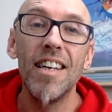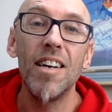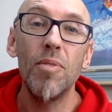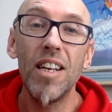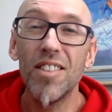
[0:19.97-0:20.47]

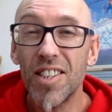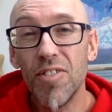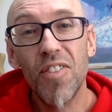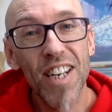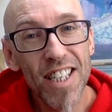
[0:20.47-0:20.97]
We can still
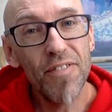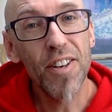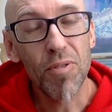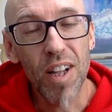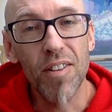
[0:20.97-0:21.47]
find it
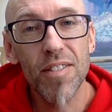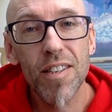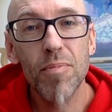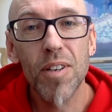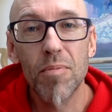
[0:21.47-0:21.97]
difficult though,
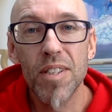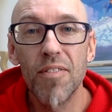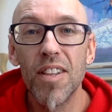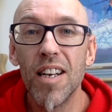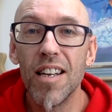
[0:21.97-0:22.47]
sometimes
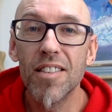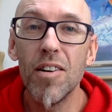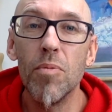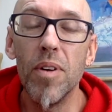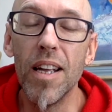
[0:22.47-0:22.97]
nevertheless,
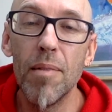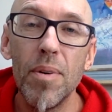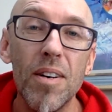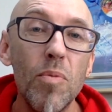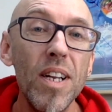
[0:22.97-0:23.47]
can't we?
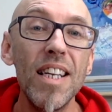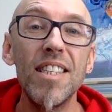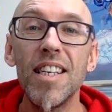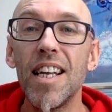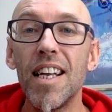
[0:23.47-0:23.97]
But
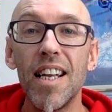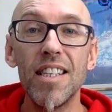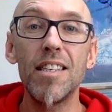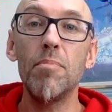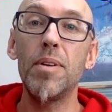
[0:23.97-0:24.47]
witnessing is
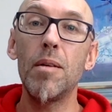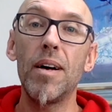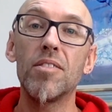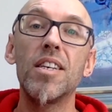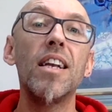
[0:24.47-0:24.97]
simply
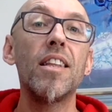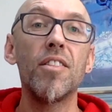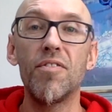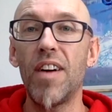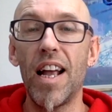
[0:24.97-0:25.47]
about telling the
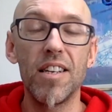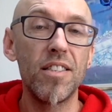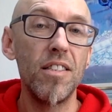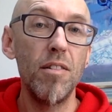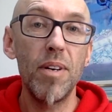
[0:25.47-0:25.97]
facts.
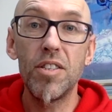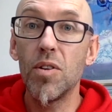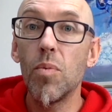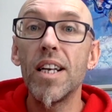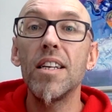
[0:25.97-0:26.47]
You imagine a
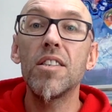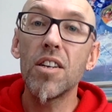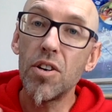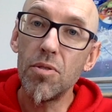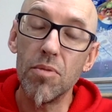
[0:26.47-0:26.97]
witness in
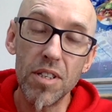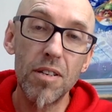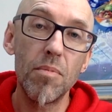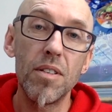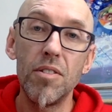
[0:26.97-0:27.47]
court is
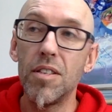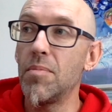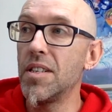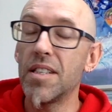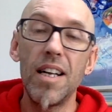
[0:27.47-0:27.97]
someone who simply
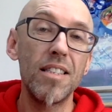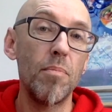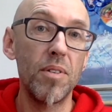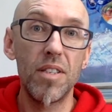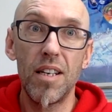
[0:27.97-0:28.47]
stands up
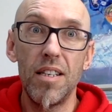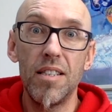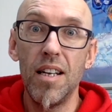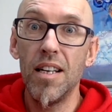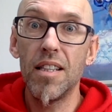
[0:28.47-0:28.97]
and says,
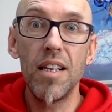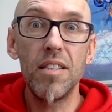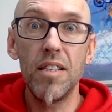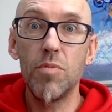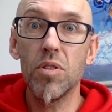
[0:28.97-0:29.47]
"This
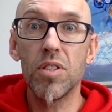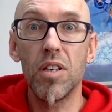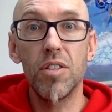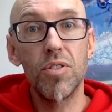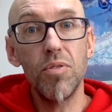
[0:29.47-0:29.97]
is what I
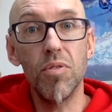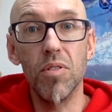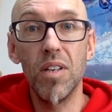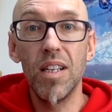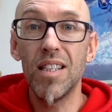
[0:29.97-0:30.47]
saw.
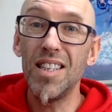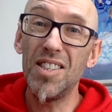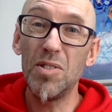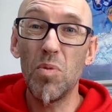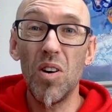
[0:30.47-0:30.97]
This
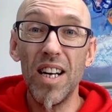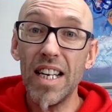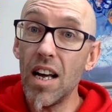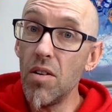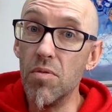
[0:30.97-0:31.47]
is what I
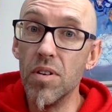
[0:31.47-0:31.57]
know."